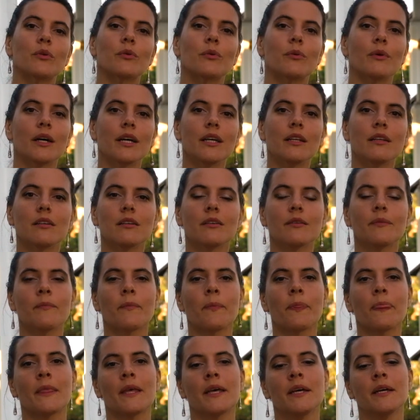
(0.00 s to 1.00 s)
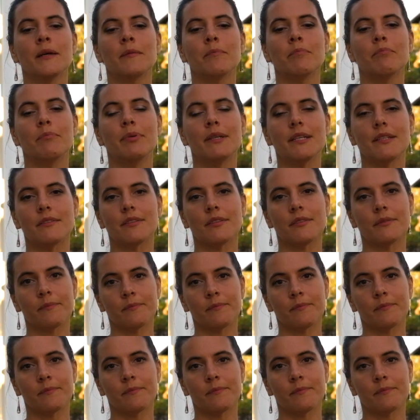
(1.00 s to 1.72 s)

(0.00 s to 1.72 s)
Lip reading: quite a bit